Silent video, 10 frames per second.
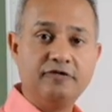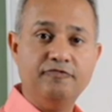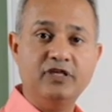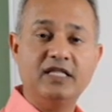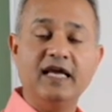
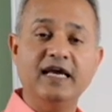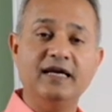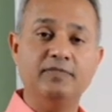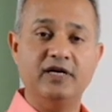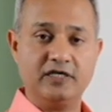with
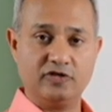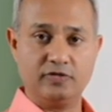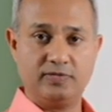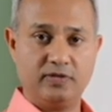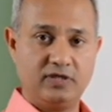A blood
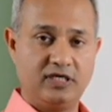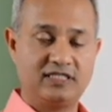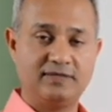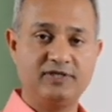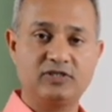group it
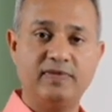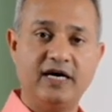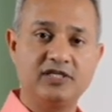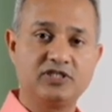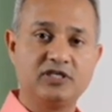is a
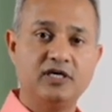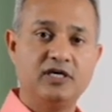mismatch